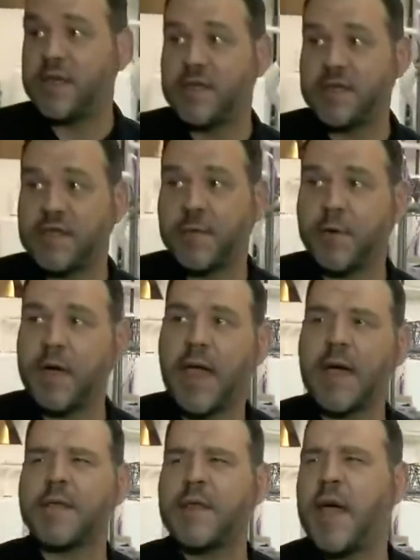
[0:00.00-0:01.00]
just to bring
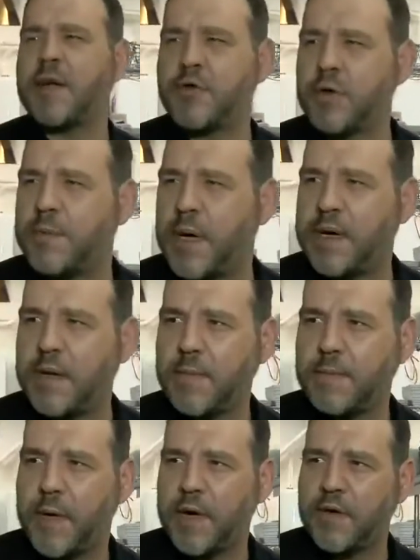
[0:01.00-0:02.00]
out the natural
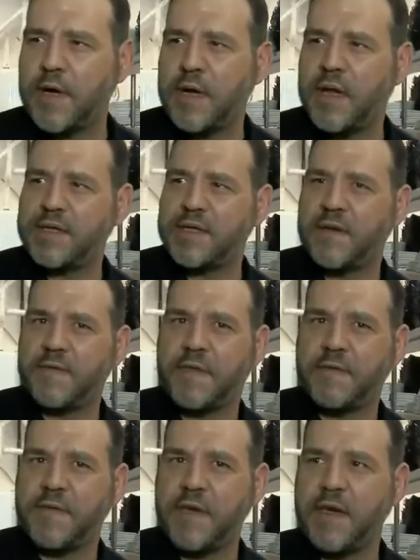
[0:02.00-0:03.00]
butteriness of
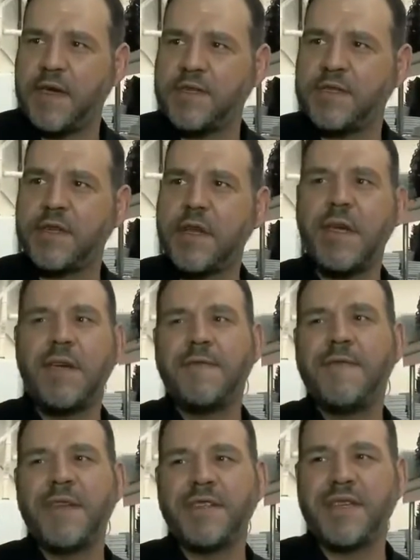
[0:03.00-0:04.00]
the fish.
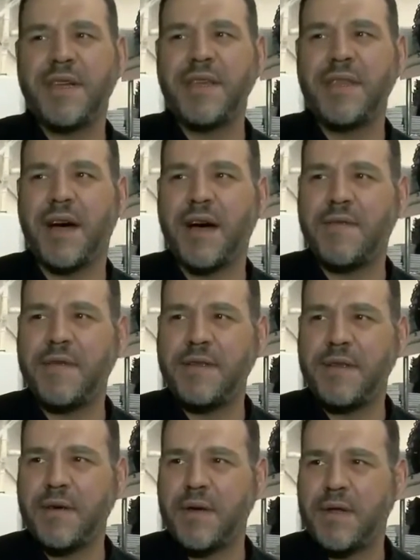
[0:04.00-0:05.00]
Finish it in the oven,
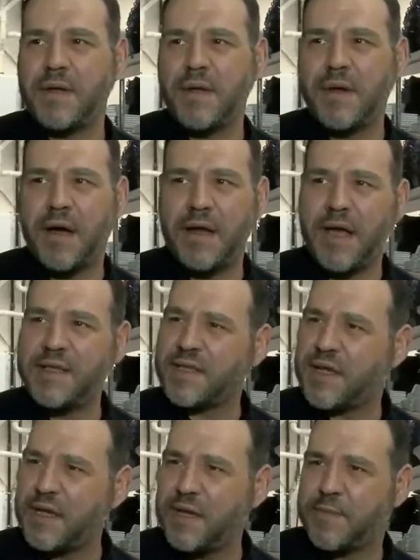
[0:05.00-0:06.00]
do a nice
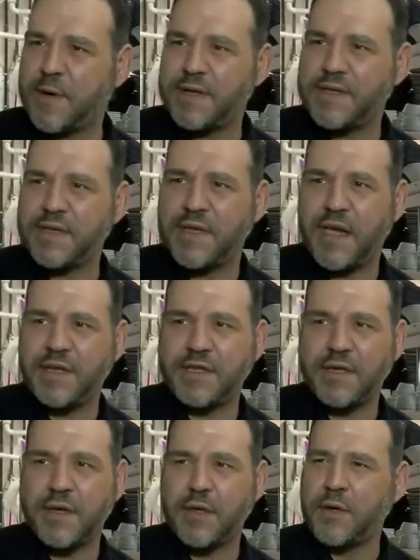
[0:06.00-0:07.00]
clean
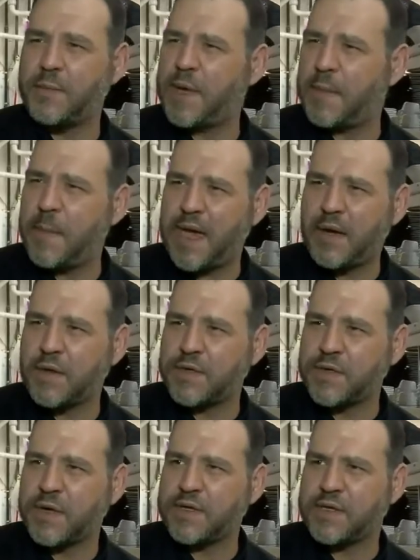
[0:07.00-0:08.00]
presentation, a little bit of mango
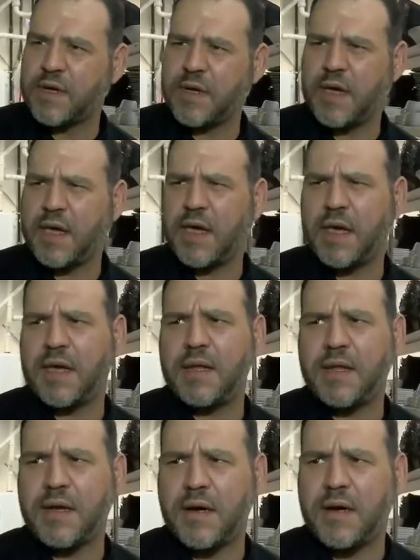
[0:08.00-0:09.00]
salsa, and